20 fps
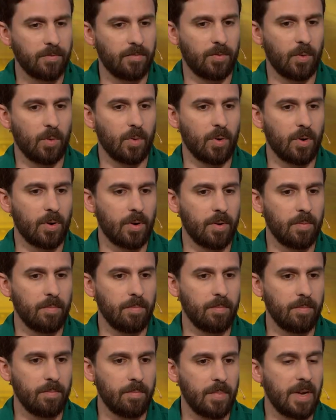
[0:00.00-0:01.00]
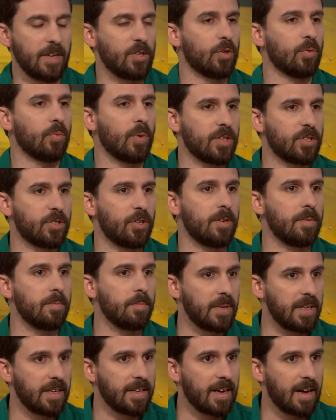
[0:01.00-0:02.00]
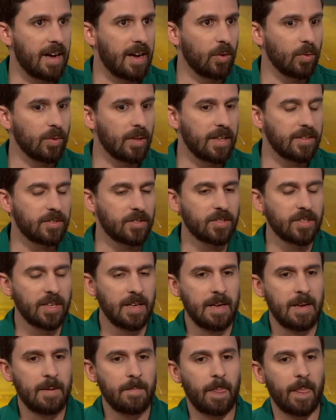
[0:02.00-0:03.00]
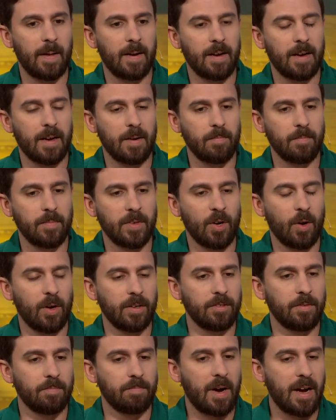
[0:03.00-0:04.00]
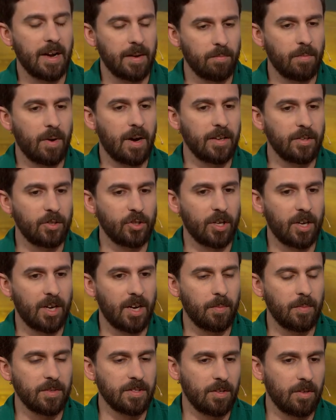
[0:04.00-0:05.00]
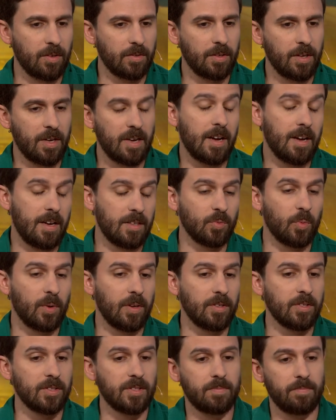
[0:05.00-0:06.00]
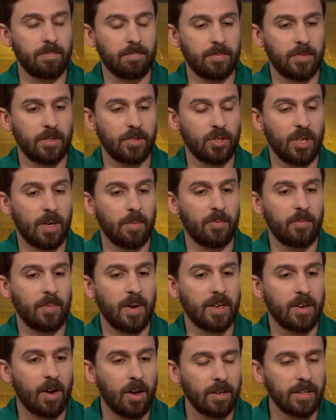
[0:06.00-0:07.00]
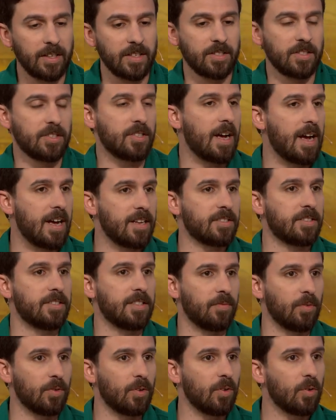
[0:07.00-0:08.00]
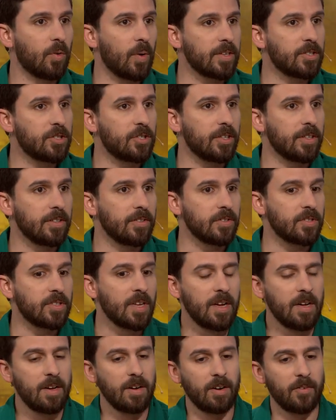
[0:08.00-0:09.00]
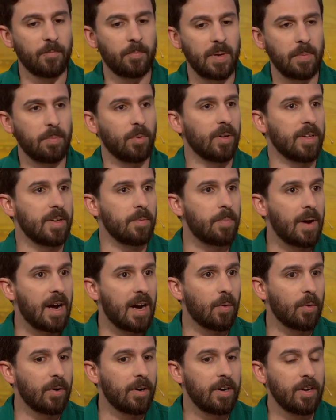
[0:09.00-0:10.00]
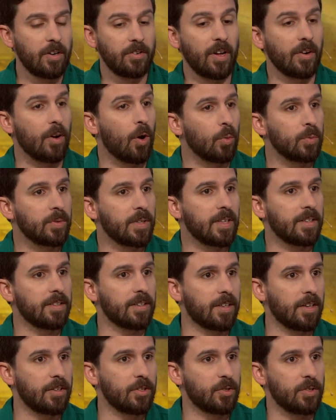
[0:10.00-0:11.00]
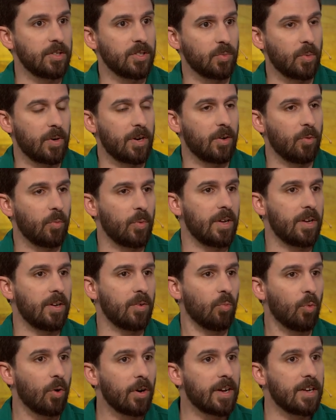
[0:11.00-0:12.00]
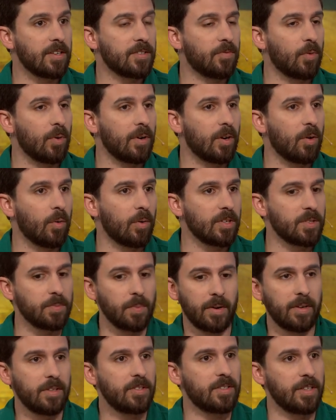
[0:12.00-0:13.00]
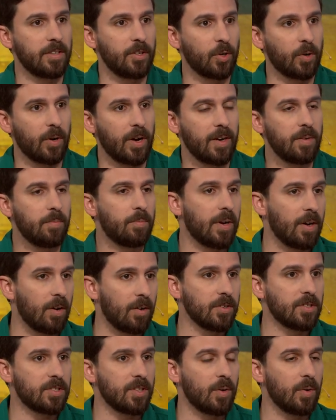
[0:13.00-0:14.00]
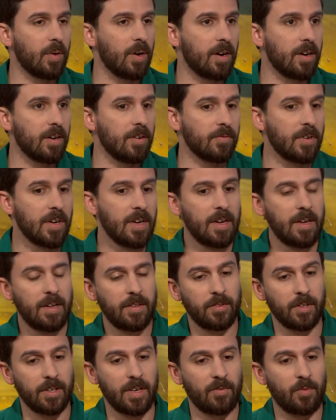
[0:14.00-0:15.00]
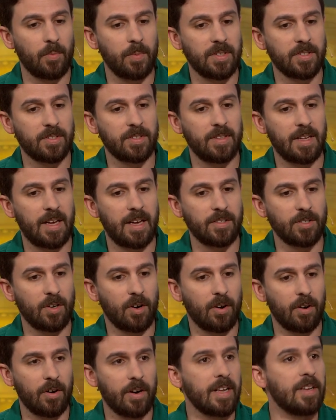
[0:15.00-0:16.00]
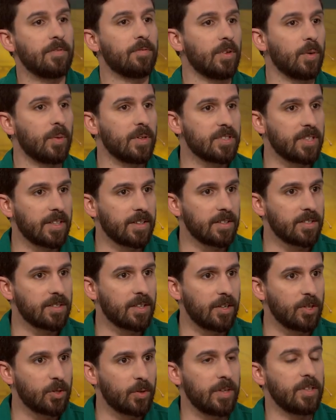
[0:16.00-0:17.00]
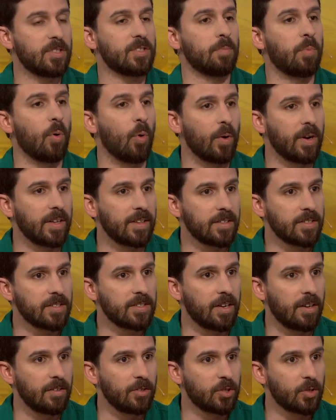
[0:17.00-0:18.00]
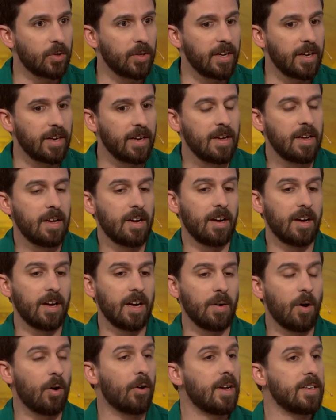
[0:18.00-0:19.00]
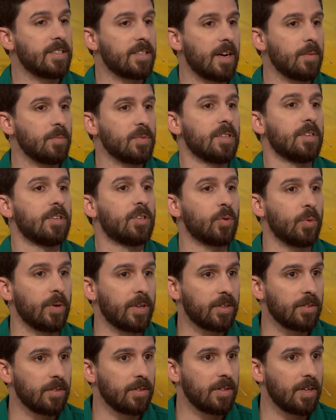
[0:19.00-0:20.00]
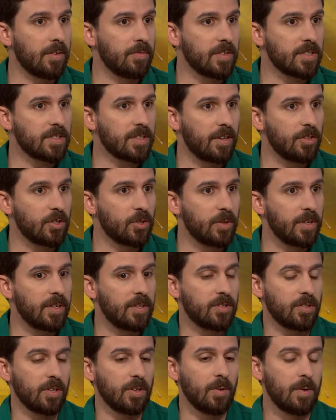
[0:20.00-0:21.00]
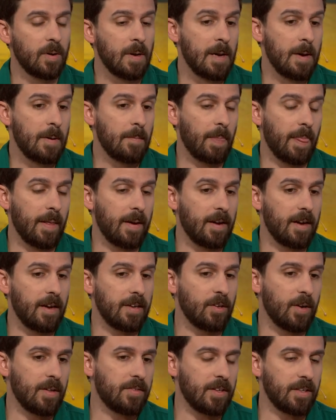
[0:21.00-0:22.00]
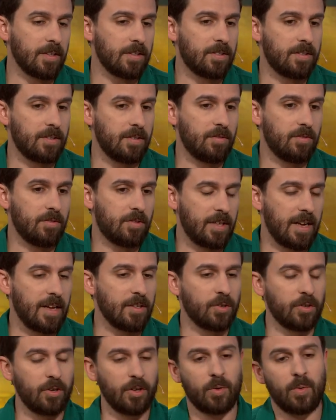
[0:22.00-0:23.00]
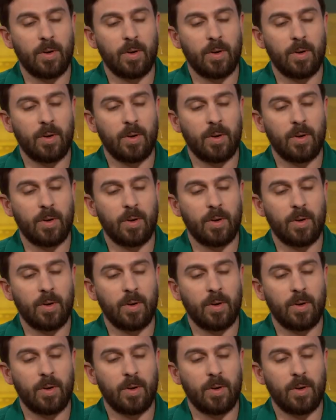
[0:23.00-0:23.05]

for major Western media outlets, you know, my job, as well as the job of my colleagues, is to ask difficult questions of people in power, not only in the countries where we work as foreign correspondents in Ukraine, but also of the governments that are influencing this country, supporting this country, or at times critical of this country. So, you know, I think to answer your